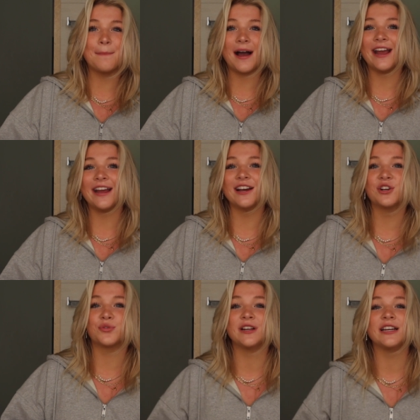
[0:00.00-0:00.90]
my
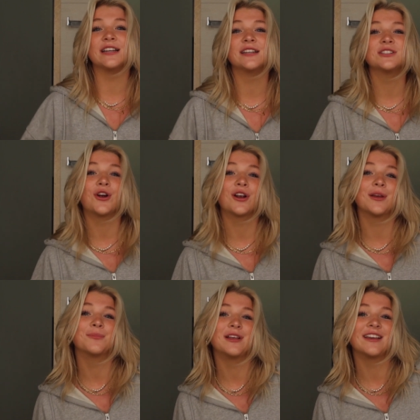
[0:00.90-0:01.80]
green
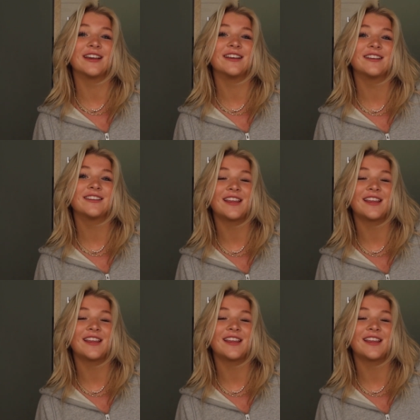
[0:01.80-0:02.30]
Target blanket